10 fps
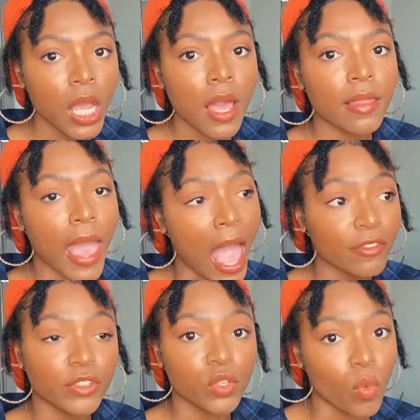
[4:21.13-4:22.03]
that
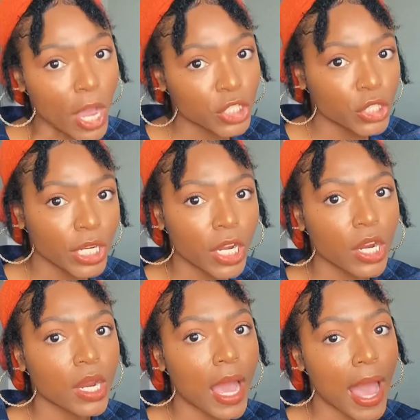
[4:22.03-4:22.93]
after you wash your
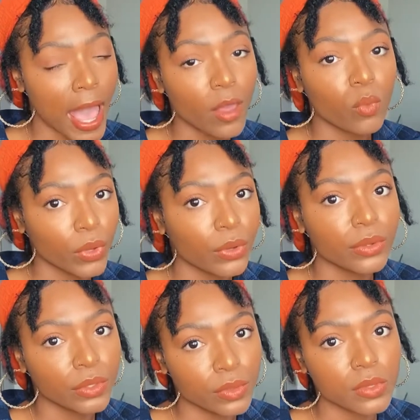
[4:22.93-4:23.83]
hair, I will
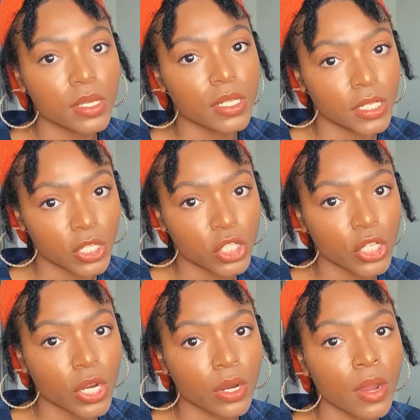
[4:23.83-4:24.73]
use
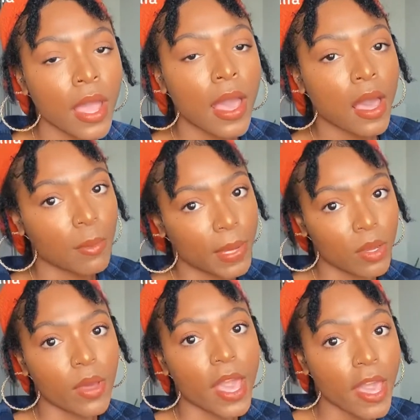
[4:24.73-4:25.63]
conditioner
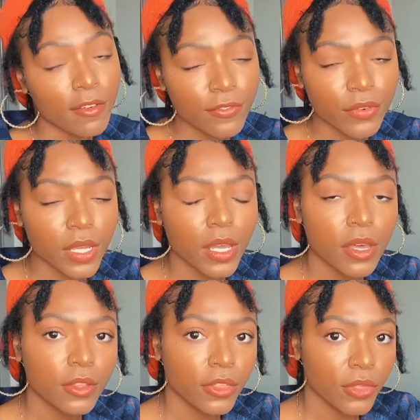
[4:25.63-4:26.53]
about every
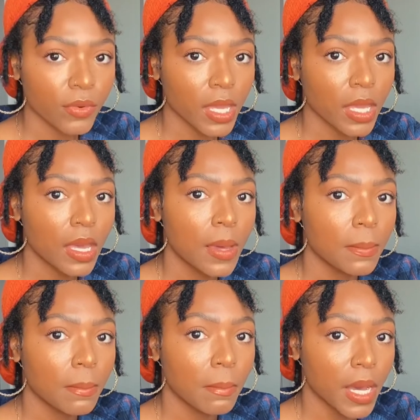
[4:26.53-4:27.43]
3
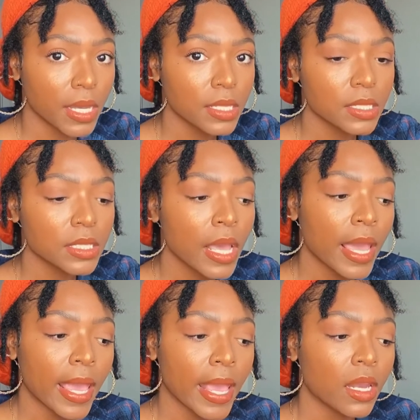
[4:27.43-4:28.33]
months.
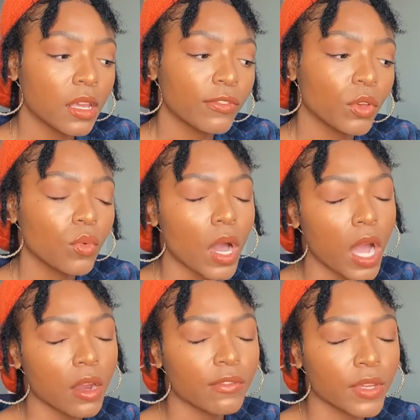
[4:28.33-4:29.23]
And if you
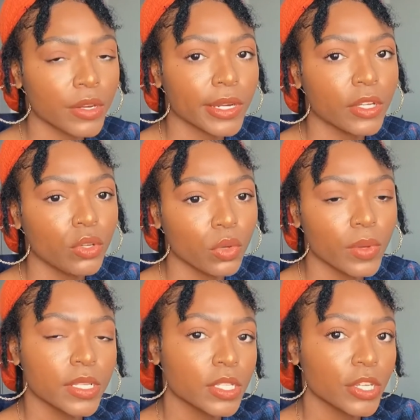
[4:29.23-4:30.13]
are very new
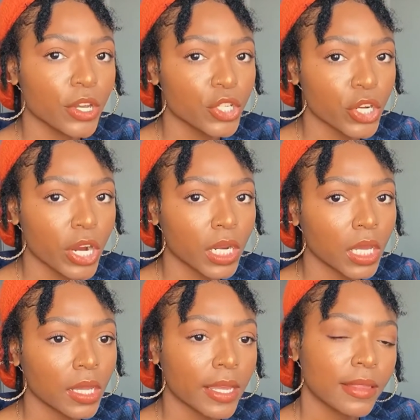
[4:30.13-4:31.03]
into your
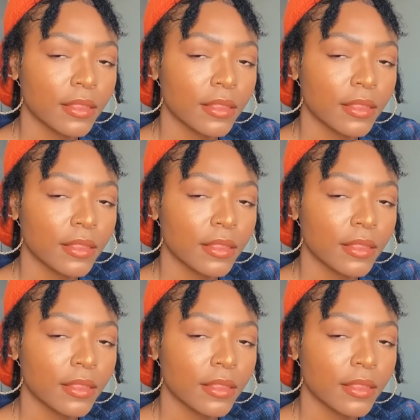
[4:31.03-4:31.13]
journey, like